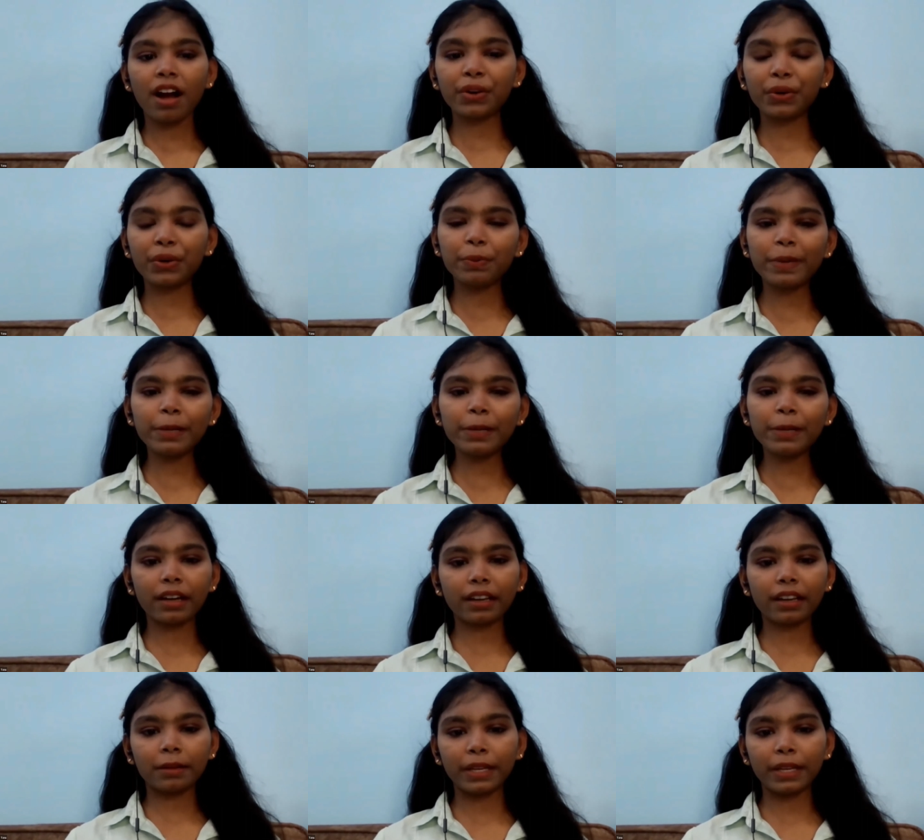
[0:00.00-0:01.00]
a global
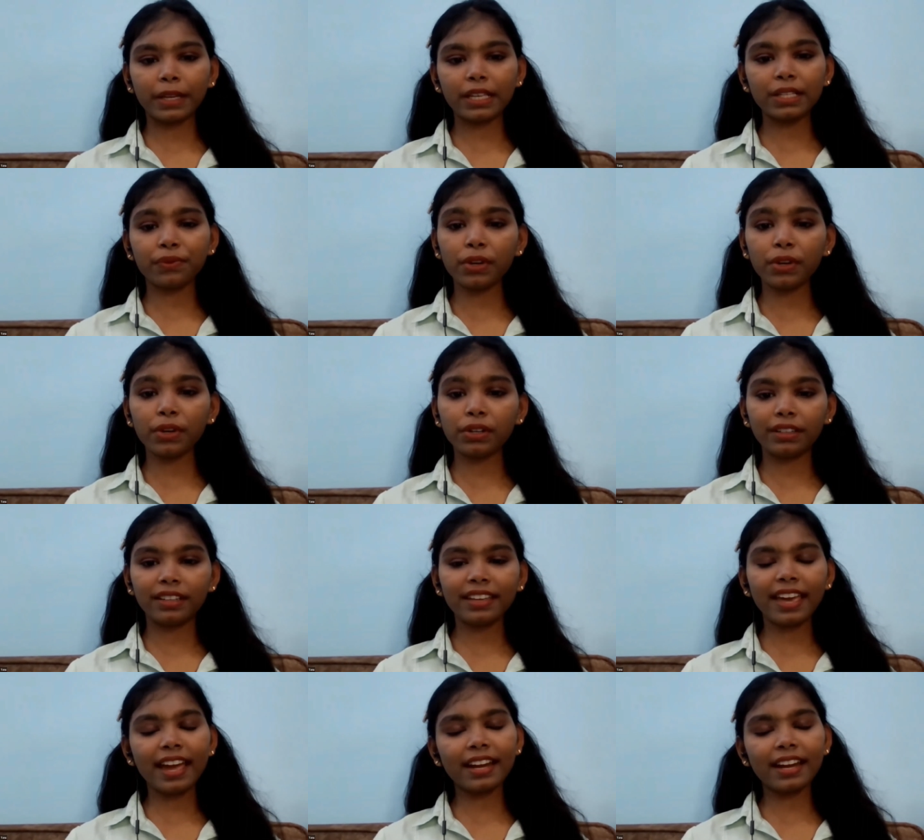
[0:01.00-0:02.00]
marketplace for
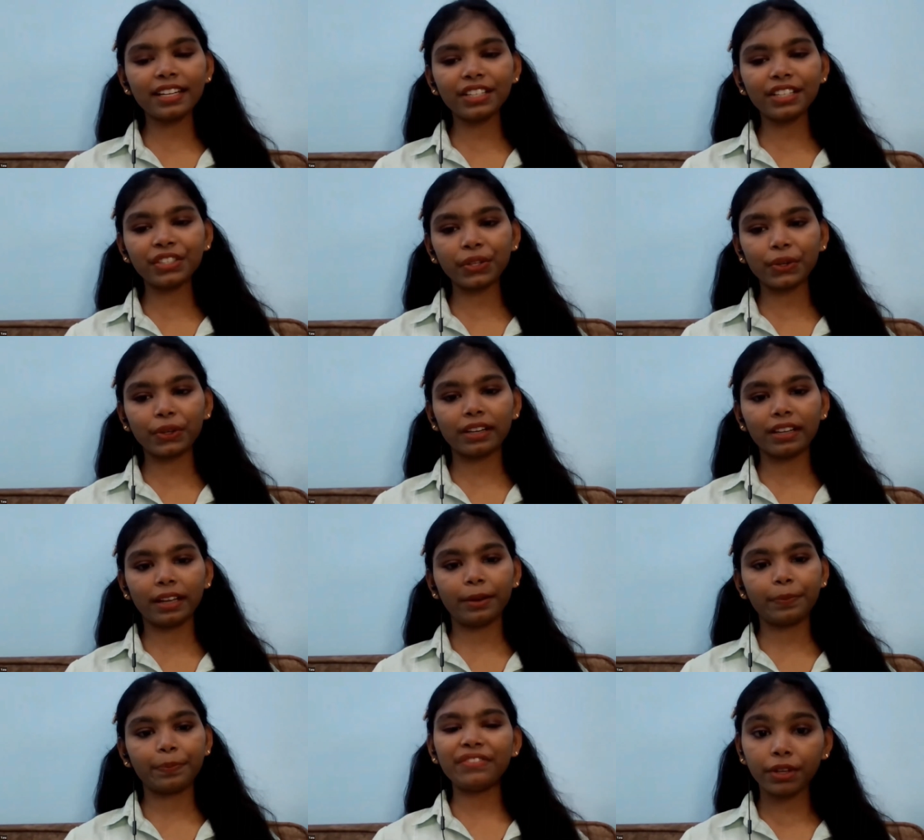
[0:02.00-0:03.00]
learning and teaching
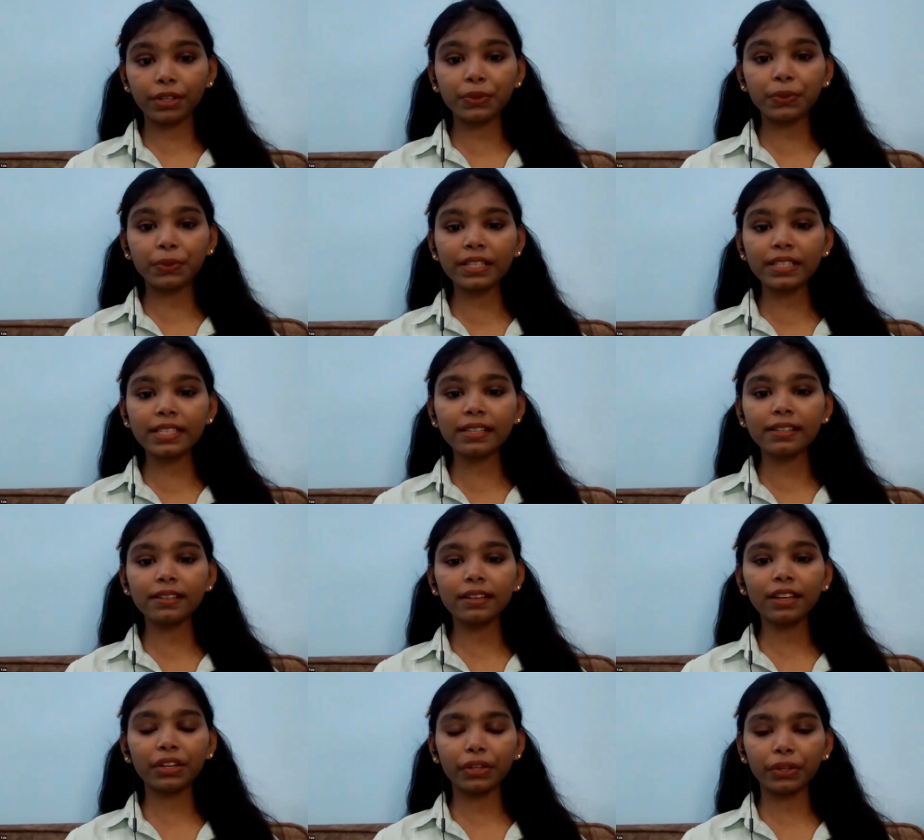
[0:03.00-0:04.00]
online, where students are
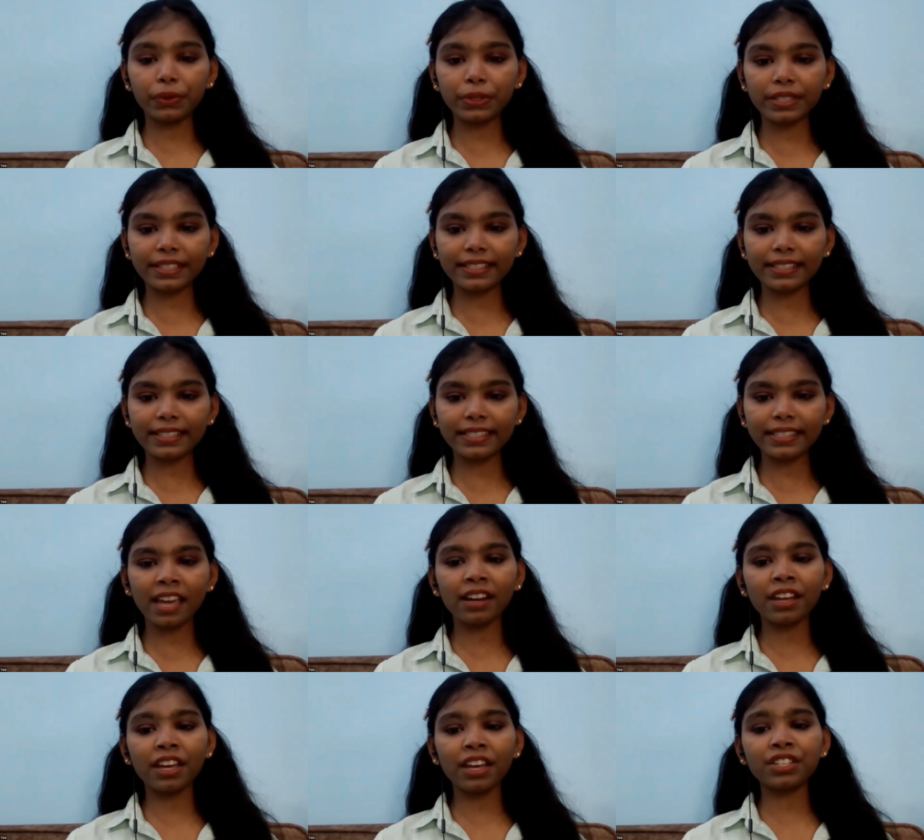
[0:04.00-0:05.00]
learning new skills
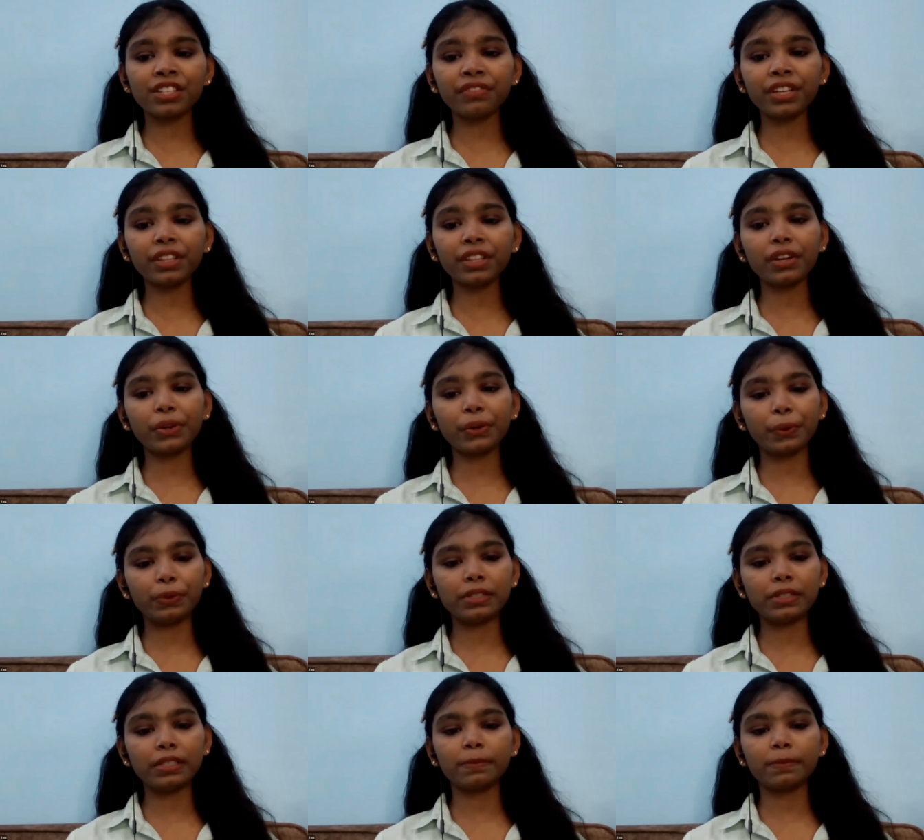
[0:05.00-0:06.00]
and achieving their
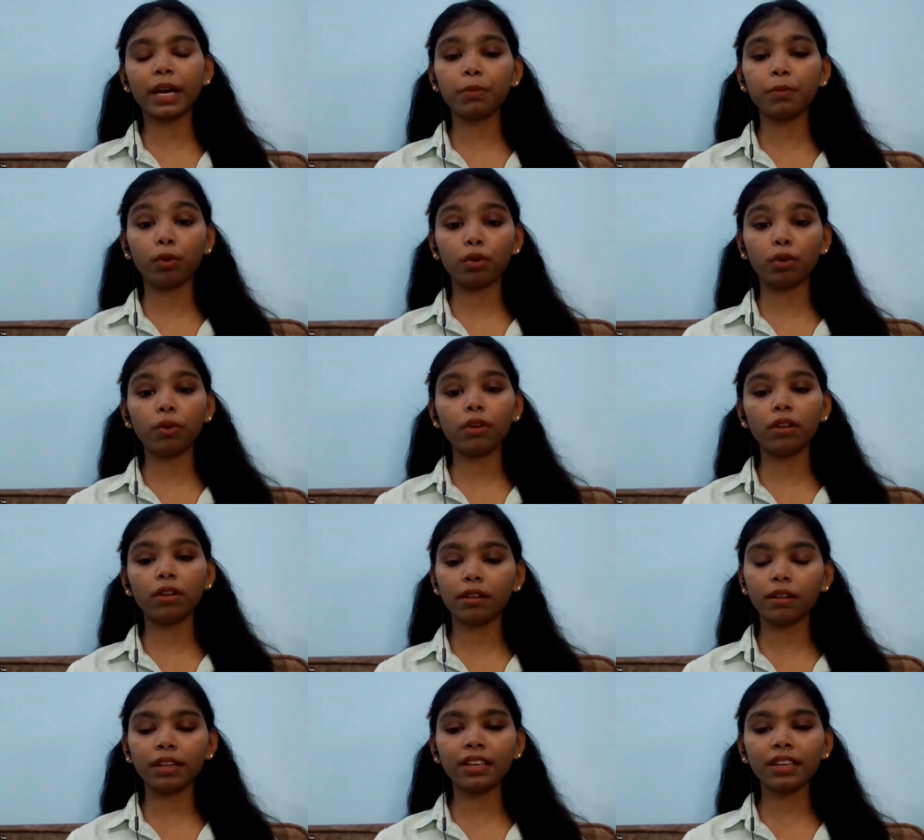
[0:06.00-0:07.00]
goals by motto,
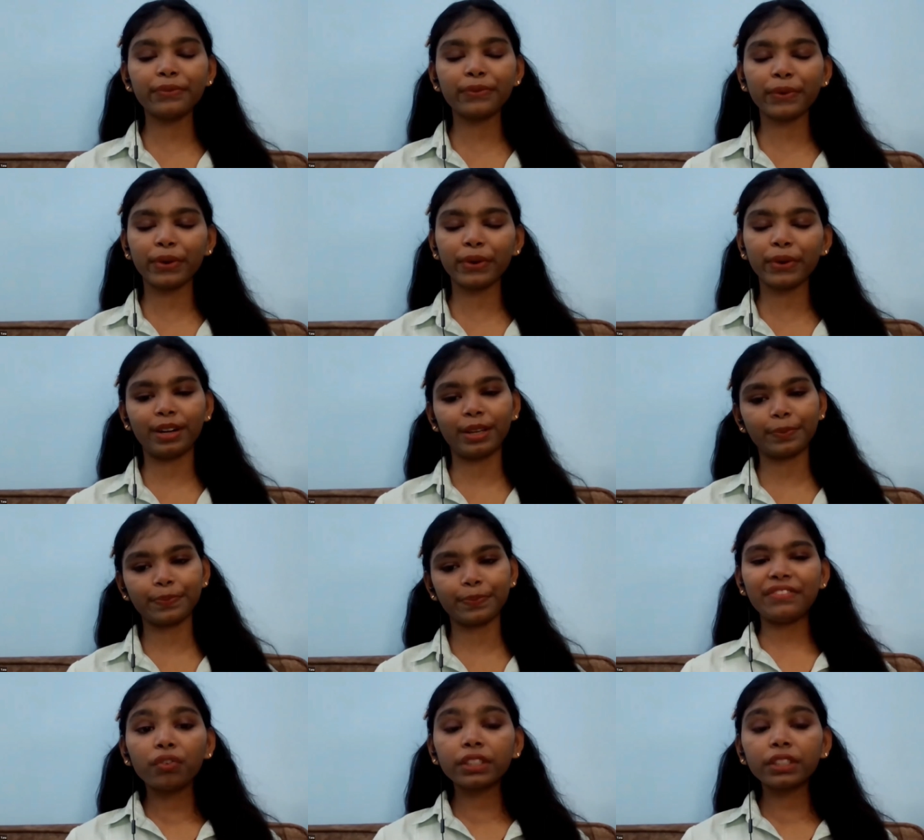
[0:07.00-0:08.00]
learning for an.
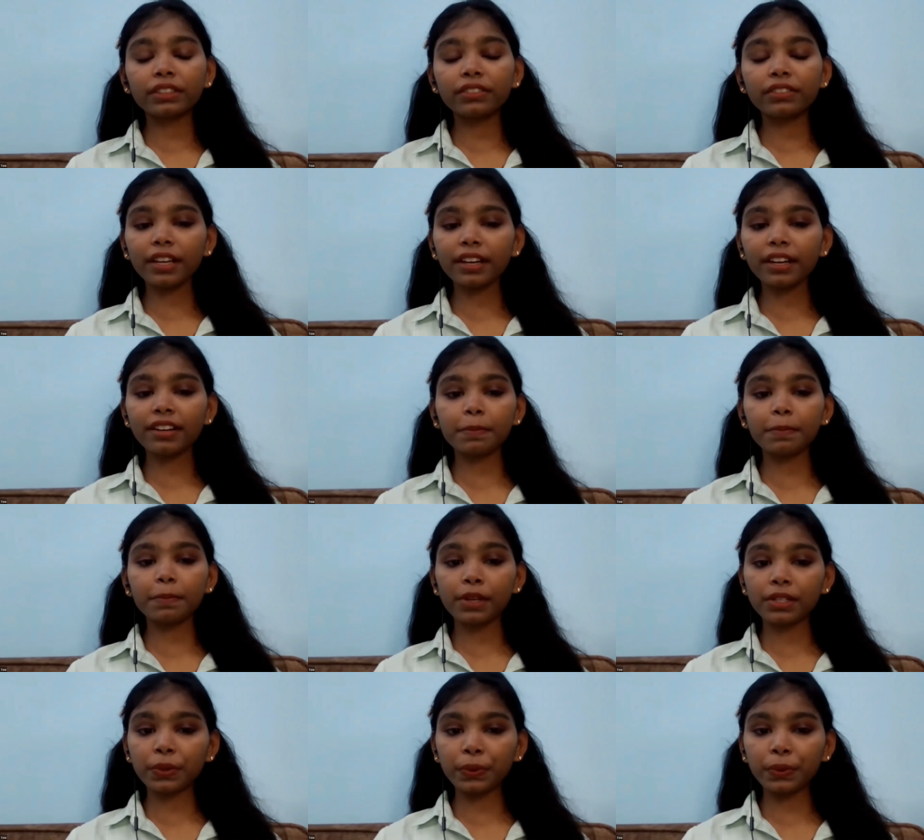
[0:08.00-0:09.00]
Over three hundred
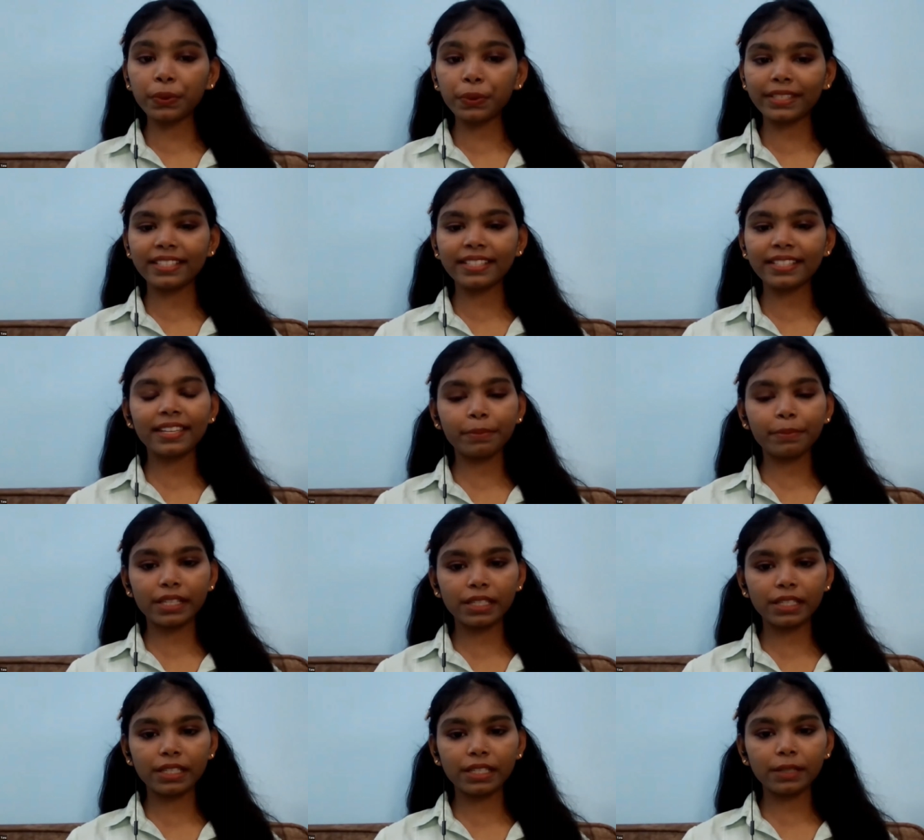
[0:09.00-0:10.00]
plus courses in
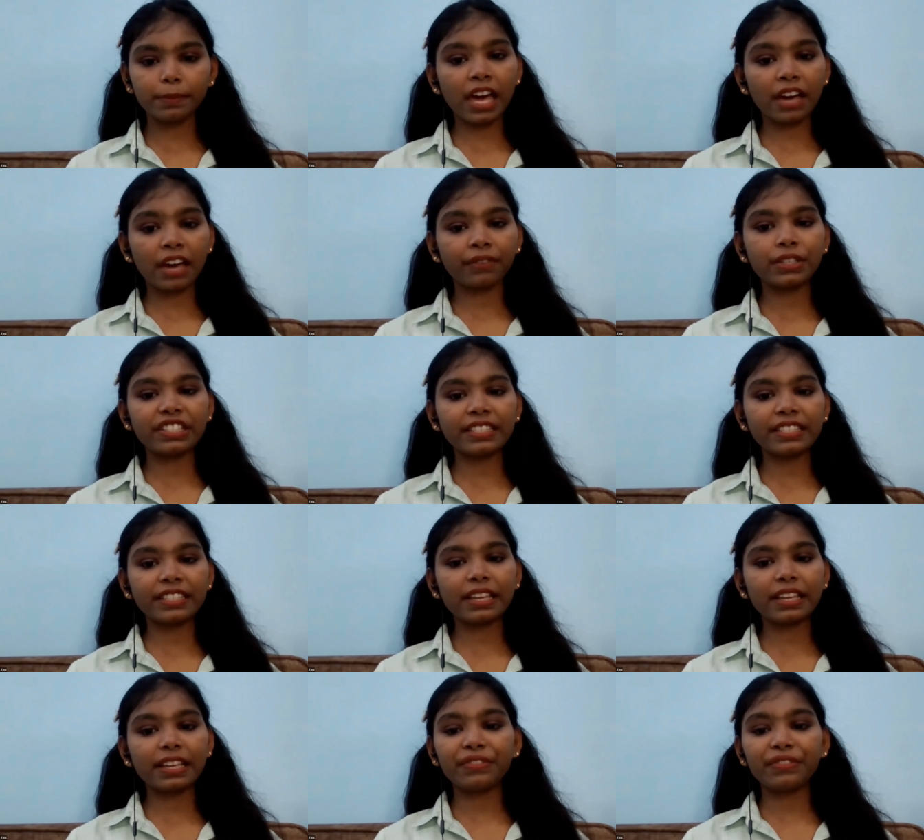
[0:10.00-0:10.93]
multiple languages,